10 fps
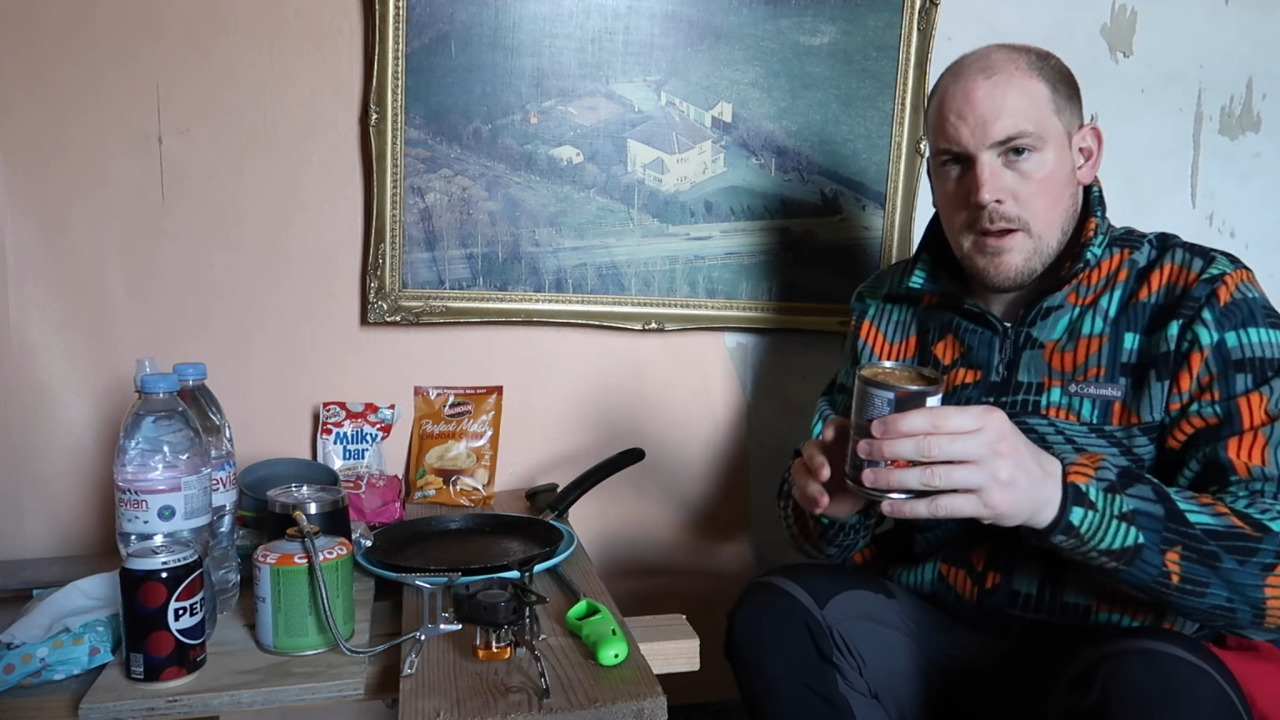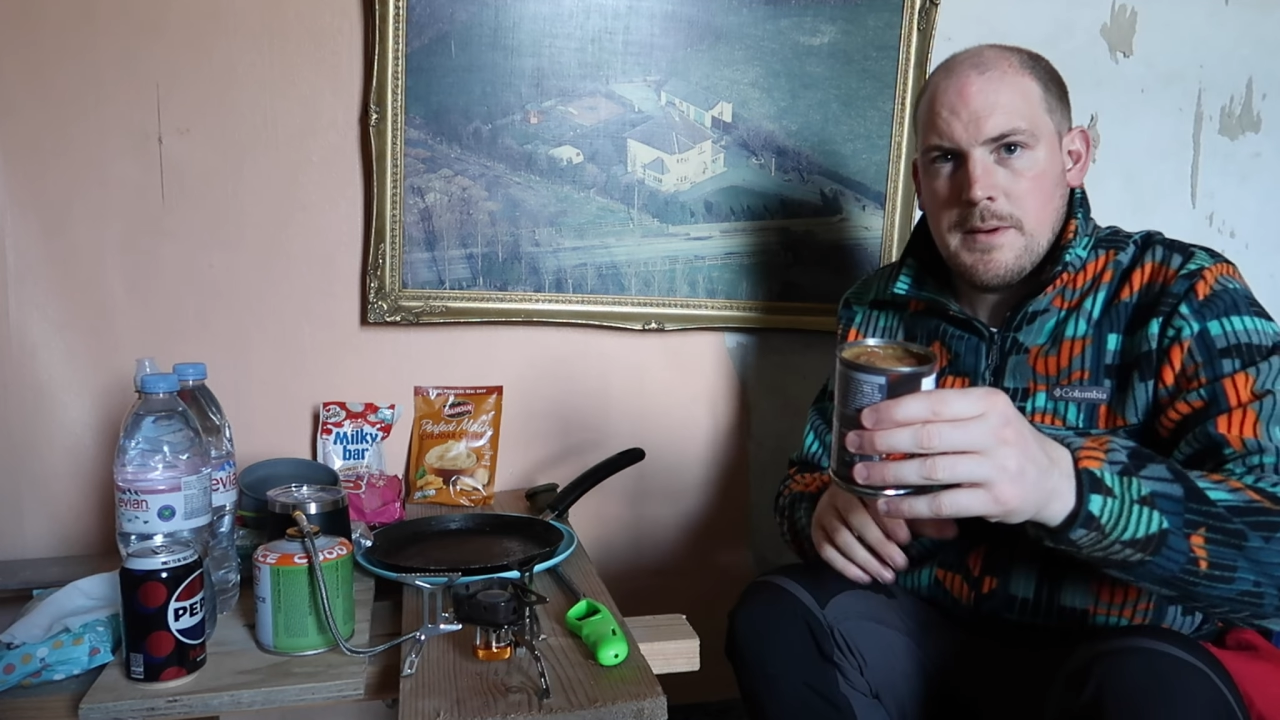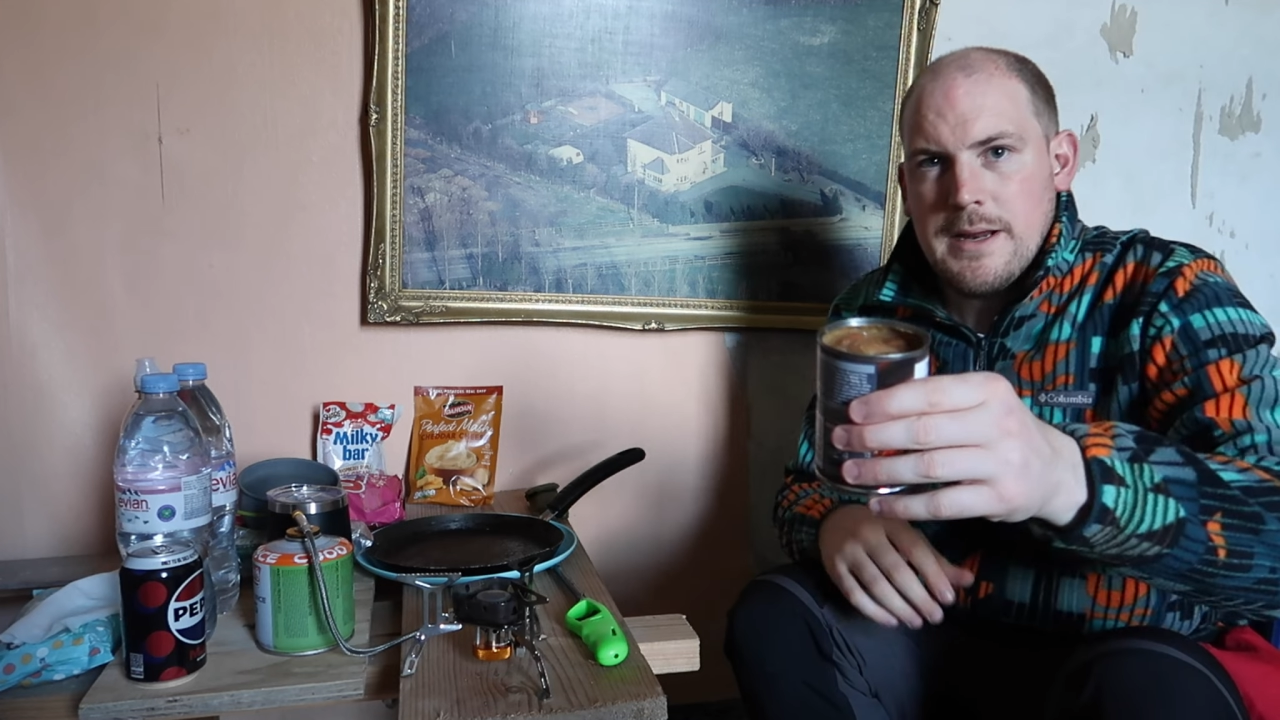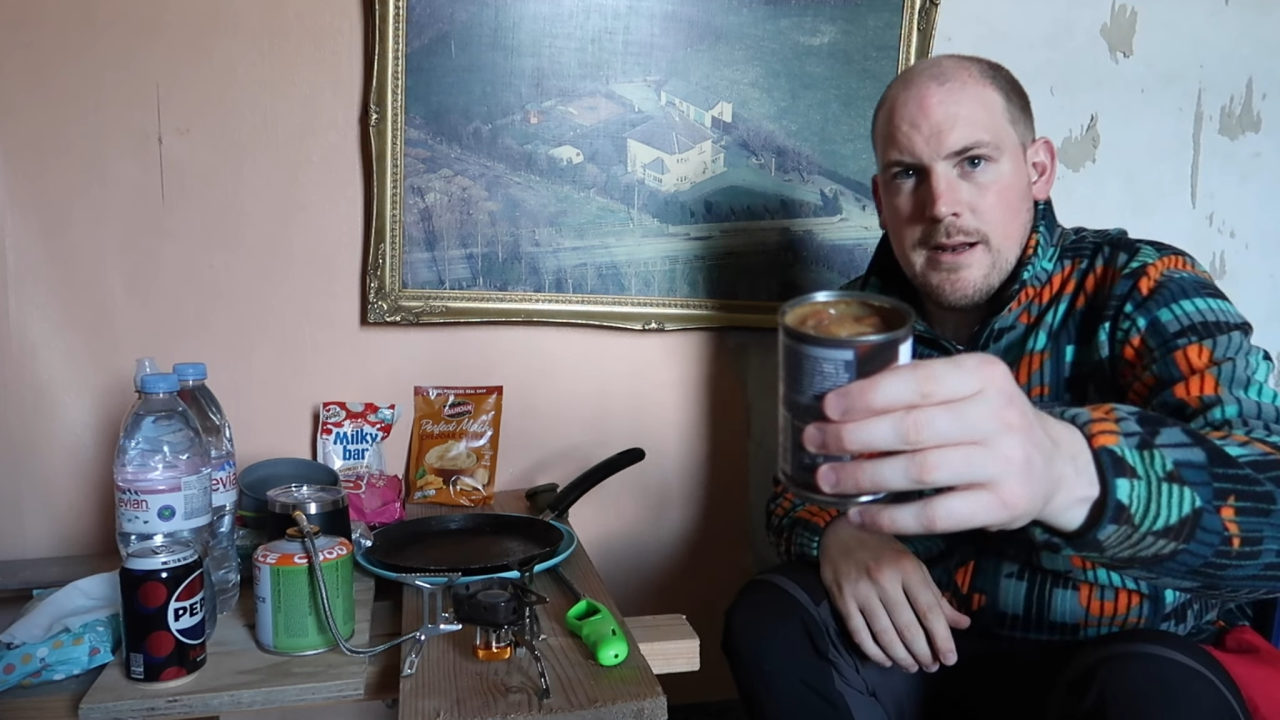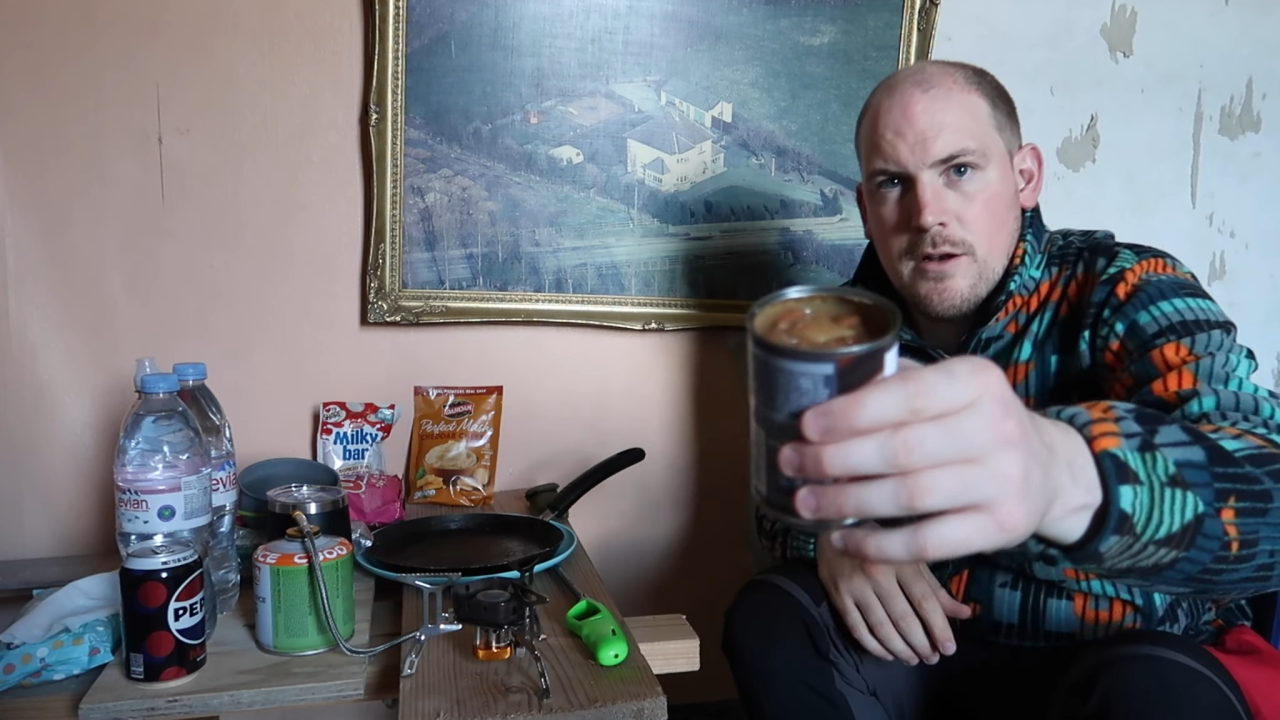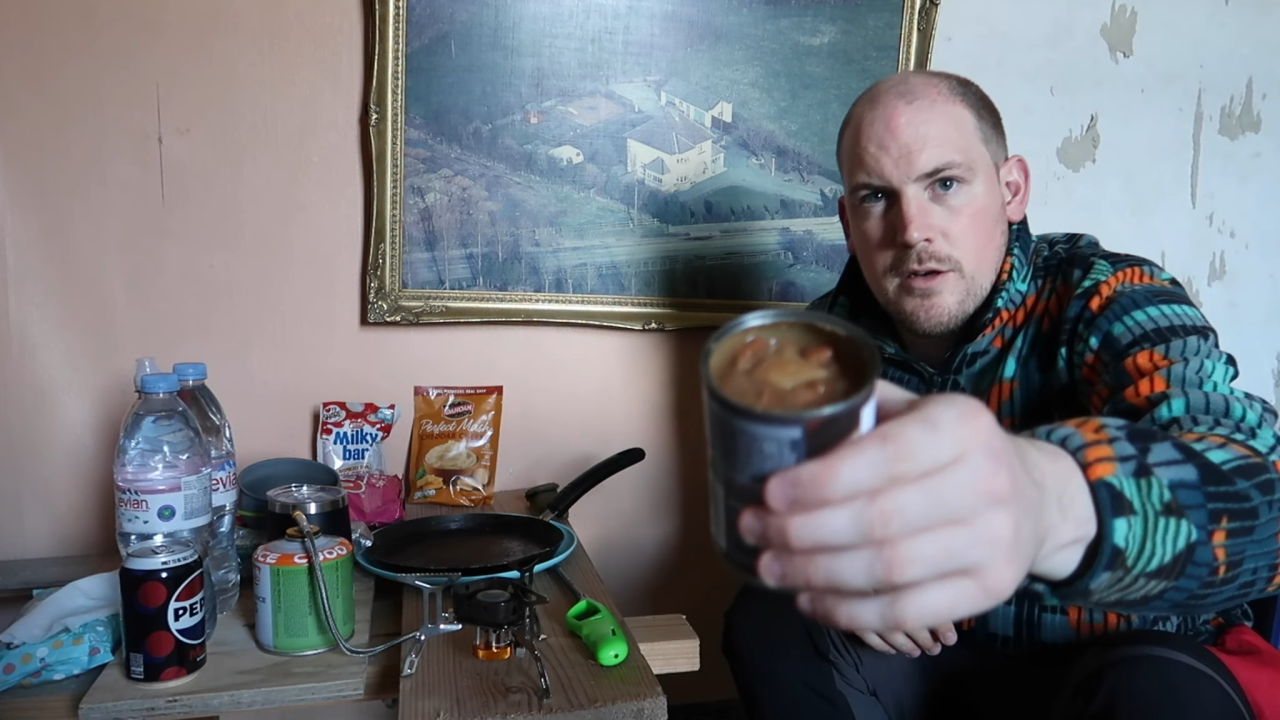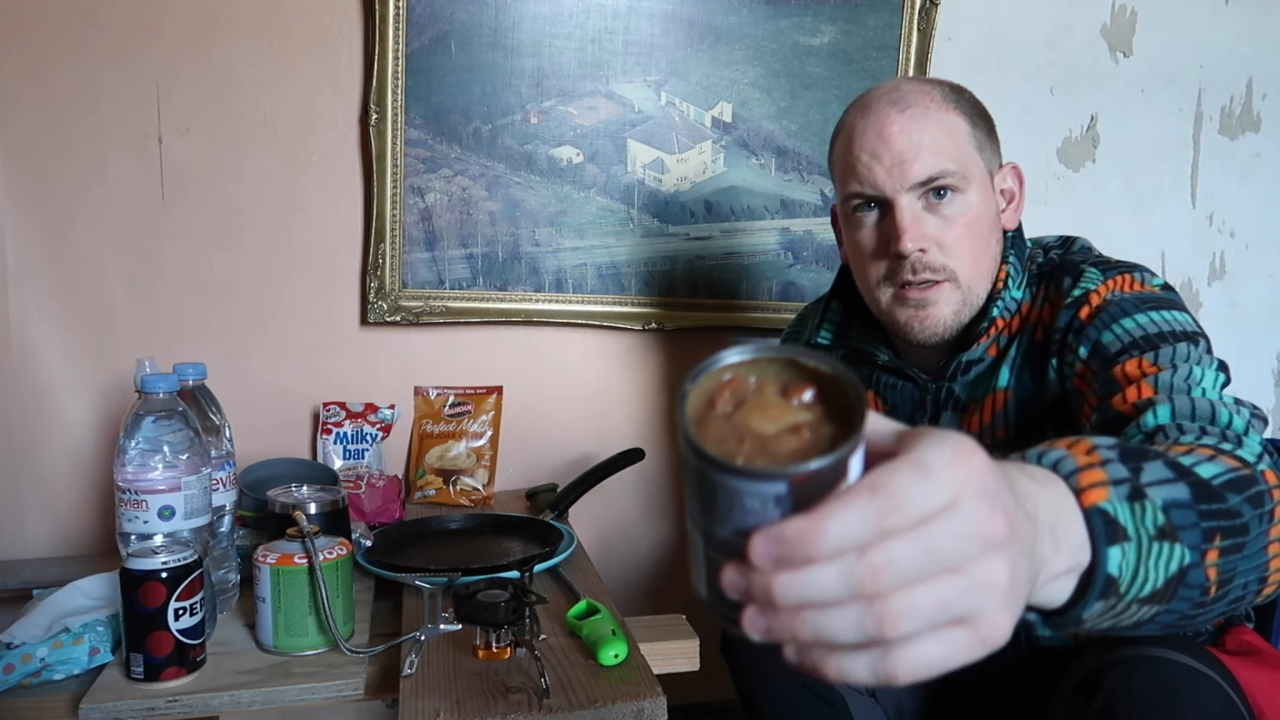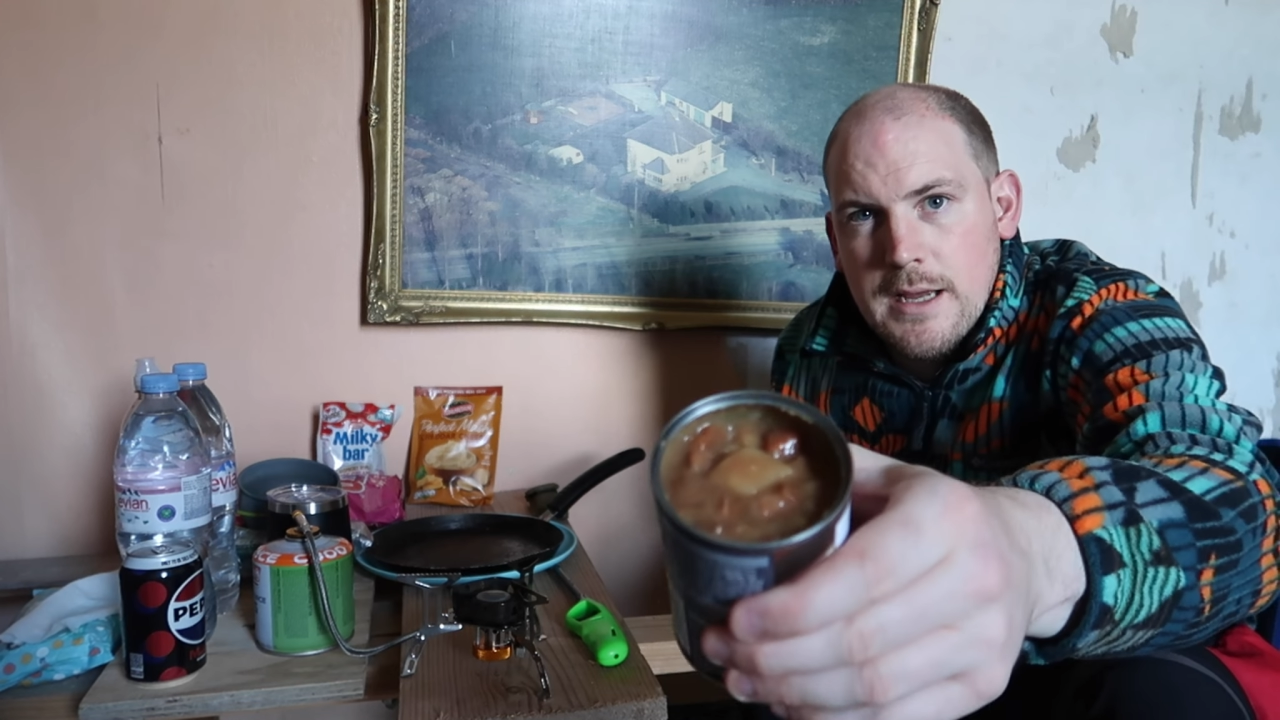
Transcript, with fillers: I mean, it, look,